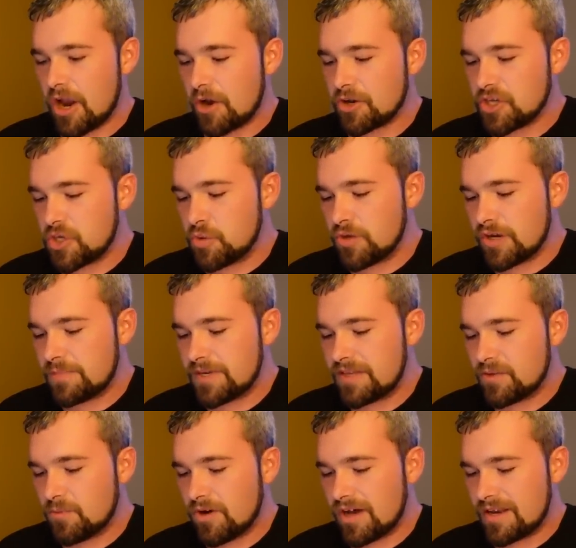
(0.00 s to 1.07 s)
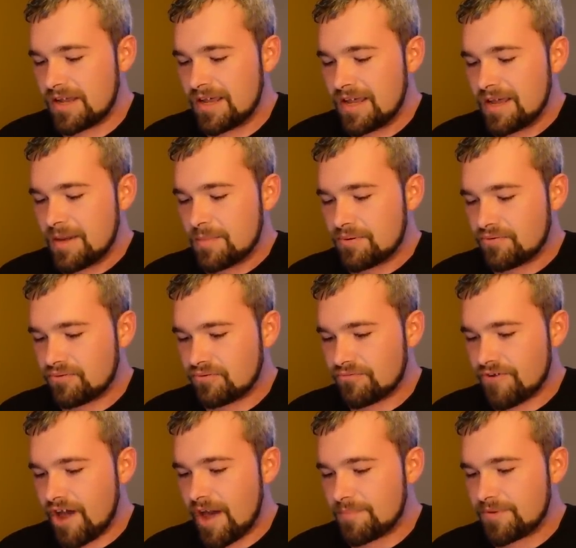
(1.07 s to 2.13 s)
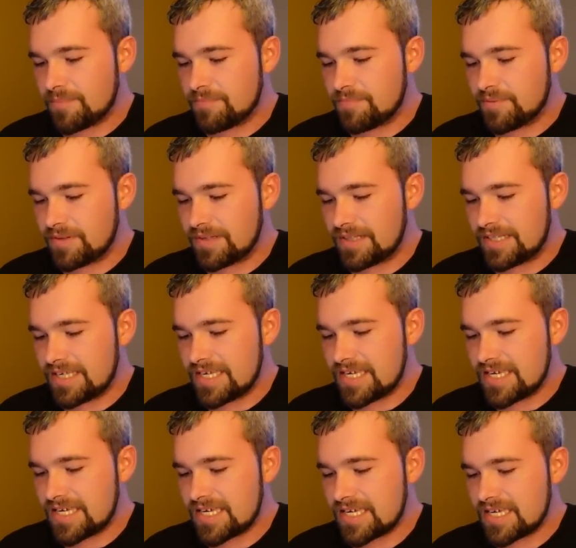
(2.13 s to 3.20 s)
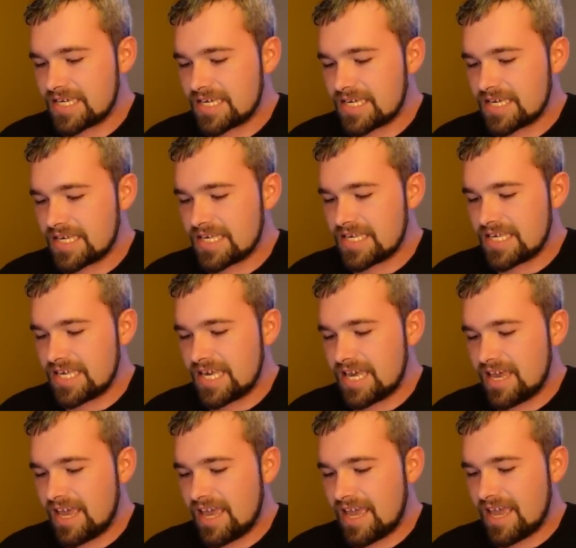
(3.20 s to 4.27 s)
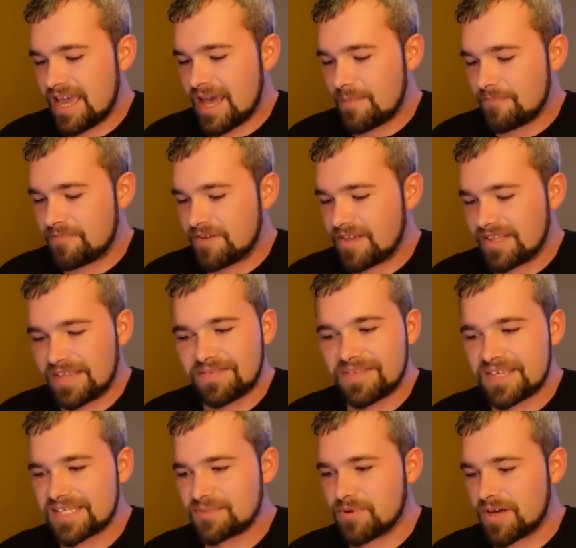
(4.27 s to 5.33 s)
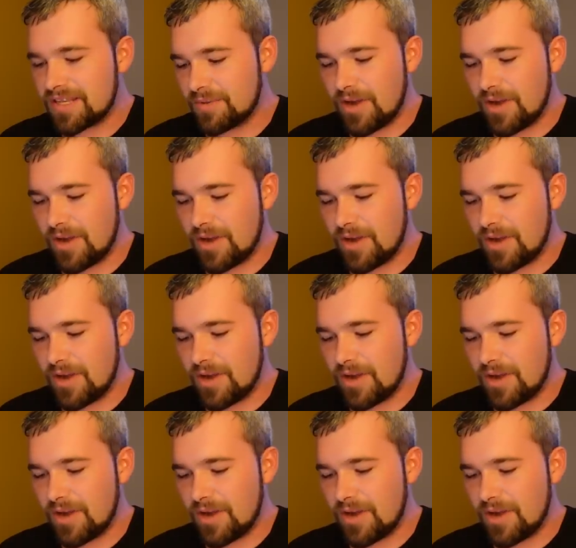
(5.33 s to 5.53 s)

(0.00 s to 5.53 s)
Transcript: Are you gonna be the one Probably, yeah, I'm feeling this one.